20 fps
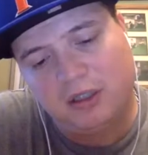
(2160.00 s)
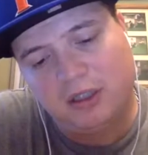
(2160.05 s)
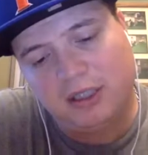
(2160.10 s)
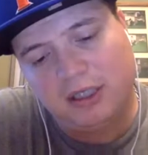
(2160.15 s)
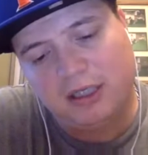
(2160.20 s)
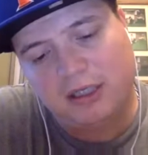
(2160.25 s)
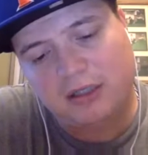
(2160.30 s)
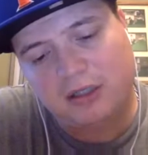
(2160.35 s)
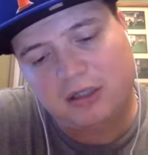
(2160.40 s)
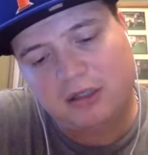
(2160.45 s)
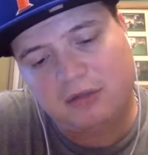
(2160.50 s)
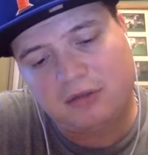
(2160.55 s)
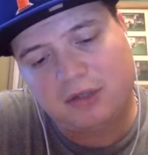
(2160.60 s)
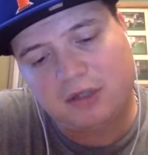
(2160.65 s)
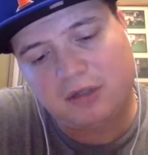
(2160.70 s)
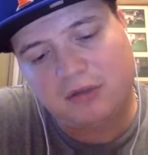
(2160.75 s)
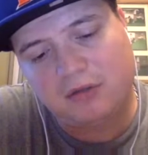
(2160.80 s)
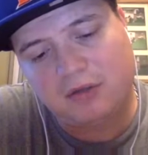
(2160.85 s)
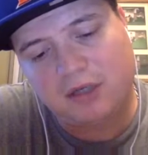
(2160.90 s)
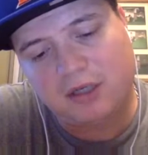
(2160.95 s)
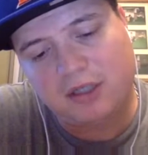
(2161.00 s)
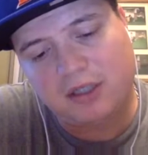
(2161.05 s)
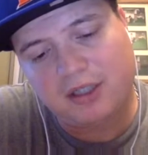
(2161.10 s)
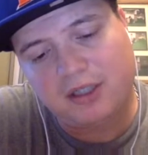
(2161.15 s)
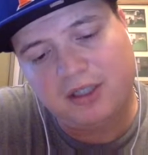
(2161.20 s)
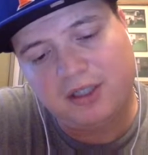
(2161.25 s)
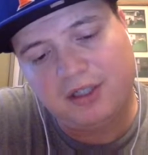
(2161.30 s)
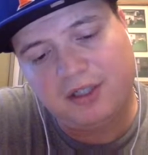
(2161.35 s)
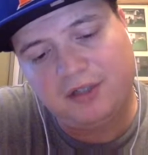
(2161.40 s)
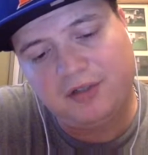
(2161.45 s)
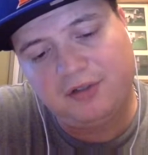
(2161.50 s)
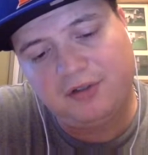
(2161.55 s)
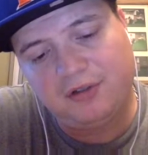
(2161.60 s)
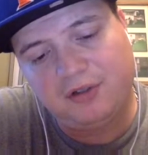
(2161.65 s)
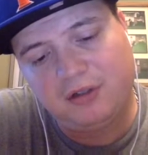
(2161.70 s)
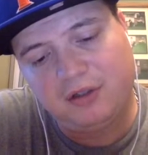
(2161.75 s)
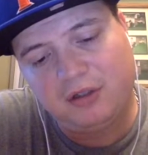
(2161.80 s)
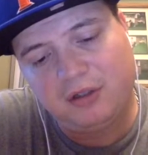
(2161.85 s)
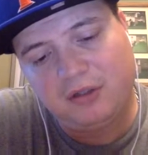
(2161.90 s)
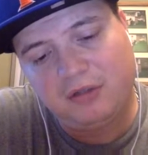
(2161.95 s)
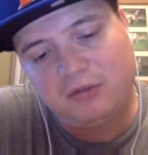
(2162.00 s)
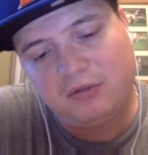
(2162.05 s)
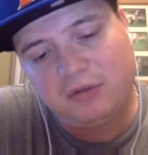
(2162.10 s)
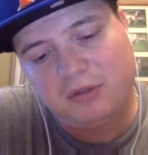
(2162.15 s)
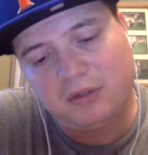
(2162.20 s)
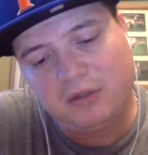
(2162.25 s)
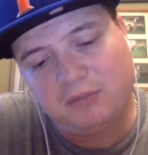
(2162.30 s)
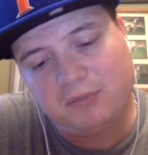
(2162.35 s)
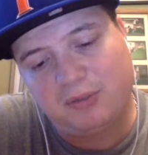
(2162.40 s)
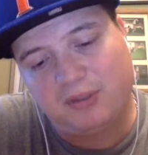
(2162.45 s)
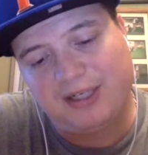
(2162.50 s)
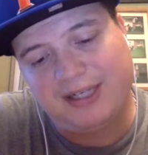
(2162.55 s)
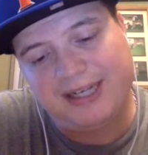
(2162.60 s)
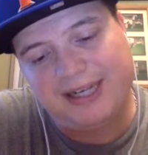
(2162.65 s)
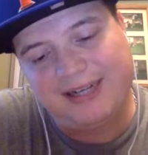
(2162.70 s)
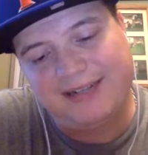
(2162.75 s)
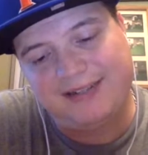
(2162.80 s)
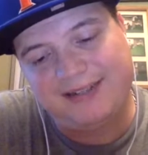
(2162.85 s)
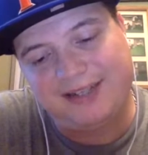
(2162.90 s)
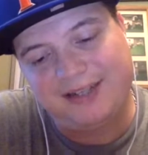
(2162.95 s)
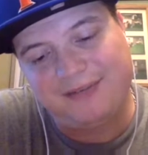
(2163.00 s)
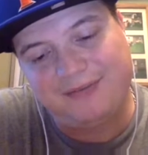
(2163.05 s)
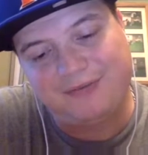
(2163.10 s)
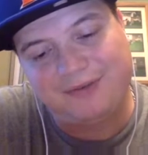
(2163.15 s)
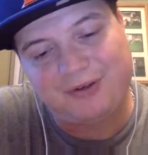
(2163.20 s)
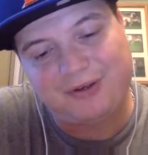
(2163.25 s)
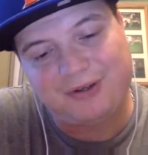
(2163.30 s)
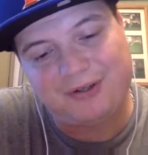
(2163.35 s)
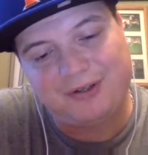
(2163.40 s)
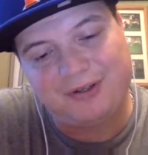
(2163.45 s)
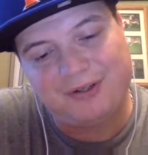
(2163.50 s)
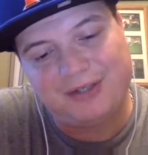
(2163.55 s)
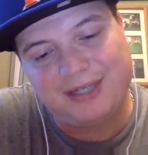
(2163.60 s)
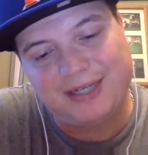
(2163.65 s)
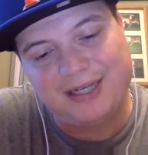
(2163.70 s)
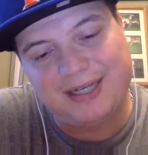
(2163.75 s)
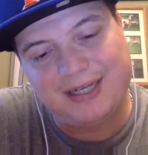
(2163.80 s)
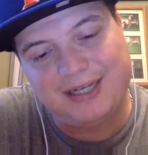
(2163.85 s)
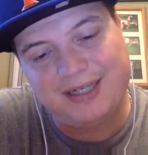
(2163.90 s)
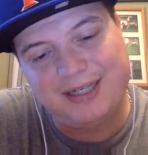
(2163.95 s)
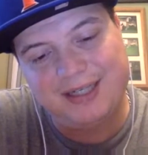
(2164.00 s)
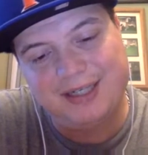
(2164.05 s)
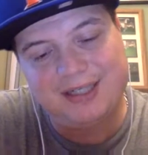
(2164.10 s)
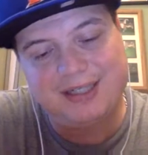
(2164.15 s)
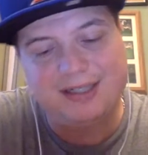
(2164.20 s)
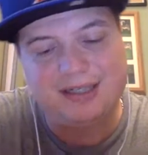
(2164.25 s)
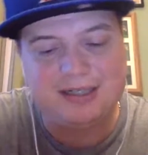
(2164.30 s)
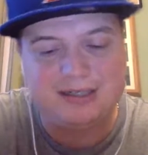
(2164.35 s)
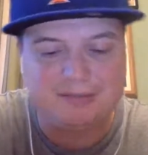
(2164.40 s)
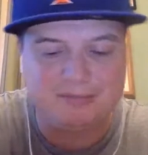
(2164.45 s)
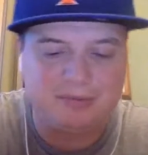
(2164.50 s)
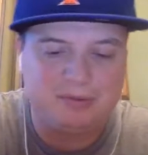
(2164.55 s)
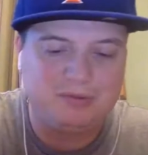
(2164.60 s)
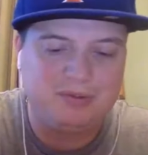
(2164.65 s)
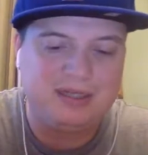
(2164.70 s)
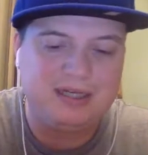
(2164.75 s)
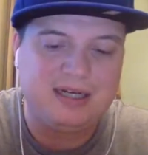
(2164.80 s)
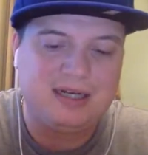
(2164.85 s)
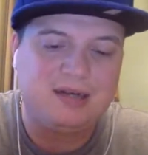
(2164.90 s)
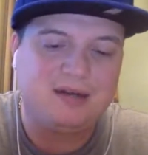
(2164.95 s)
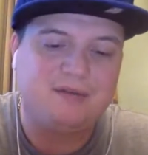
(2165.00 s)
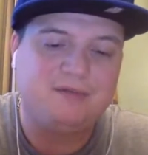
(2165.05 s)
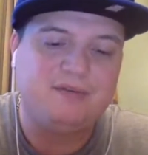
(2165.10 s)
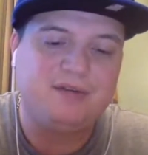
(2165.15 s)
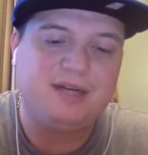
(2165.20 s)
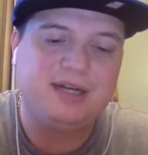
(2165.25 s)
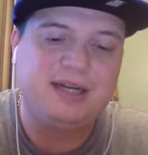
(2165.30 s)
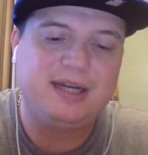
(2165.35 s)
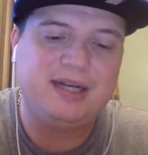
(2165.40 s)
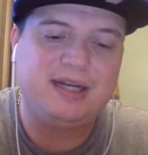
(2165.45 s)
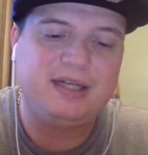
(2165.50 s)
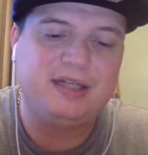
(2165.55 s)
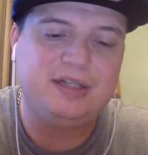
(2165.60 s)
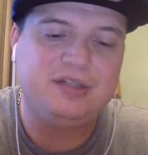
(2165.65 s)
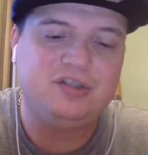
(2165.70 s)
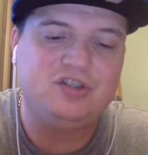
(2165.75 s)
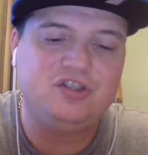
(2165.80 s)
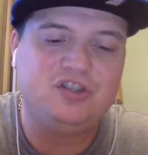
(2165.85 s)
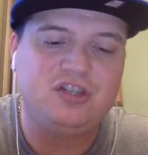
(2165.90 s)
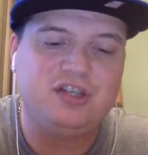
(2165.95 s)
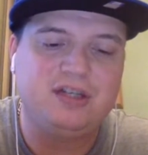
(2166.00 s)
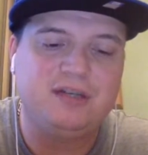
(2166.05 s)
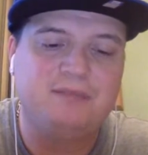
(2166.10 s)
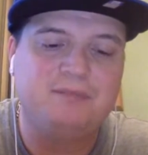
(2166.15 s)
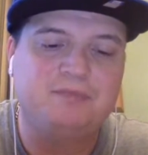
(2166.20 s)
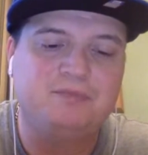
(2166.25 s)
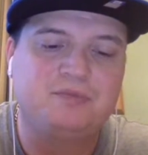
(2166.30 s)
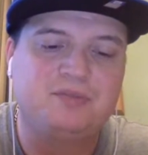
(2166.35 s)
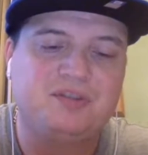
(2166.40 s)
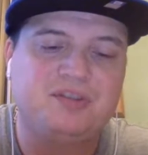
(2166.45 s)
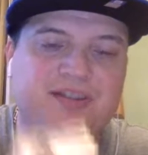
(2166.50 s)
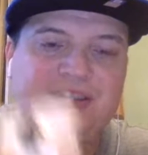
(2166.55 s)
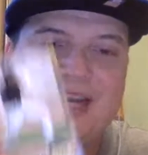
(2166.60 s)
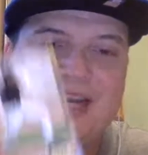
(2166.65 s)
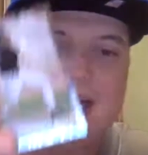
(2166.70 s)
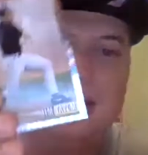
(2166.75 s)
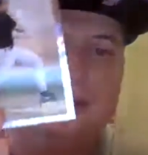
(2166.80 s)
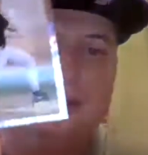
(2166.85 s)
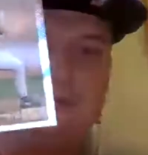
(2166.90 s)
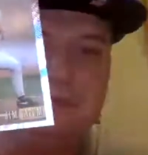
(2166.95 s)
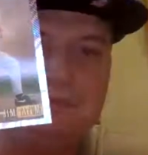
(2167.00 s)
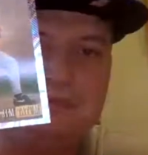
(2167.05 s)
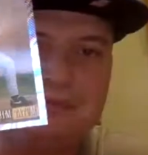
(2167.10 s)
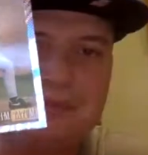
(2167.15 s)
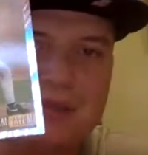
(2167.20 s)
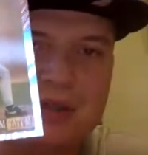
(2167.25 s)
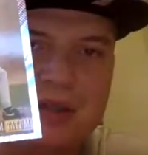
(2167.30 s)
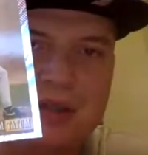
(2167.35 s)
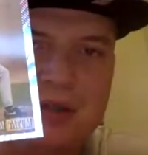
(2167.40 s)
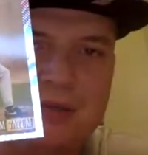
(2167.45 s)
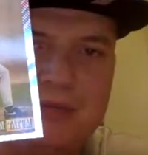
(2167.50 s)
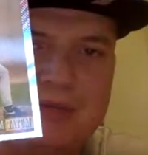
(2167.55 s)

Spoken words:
Yeah, Colorado Rockies. Played at Denver. Okay, but we have a Jim Tatum. I'm